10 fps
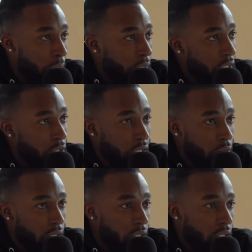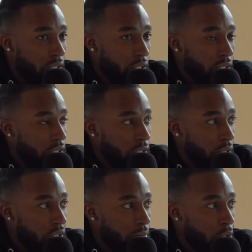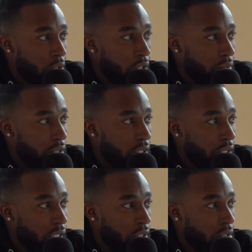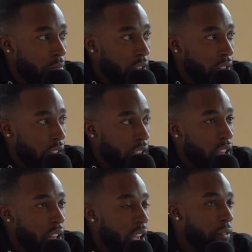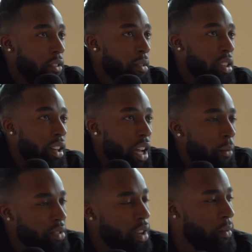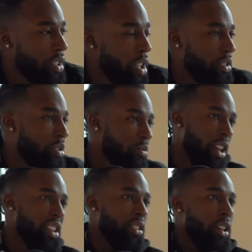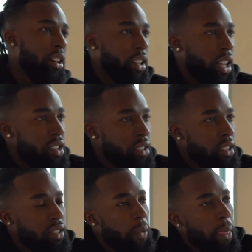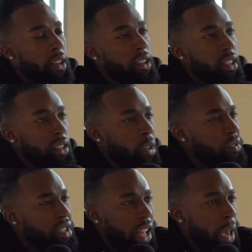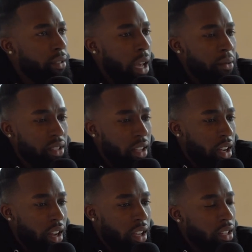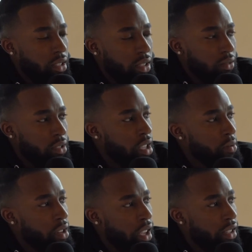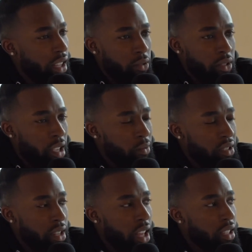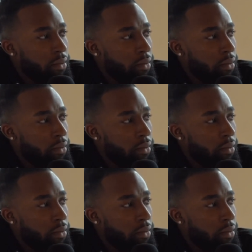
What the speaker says: I'm like, yo, like, why not do this more often? Like, you know what I mean? Like, and for me, like, I was always kind of so nonchalant. Like, I just, like, when shit happened, I was just like, all right, it is what it is. Like, it was like, what's next?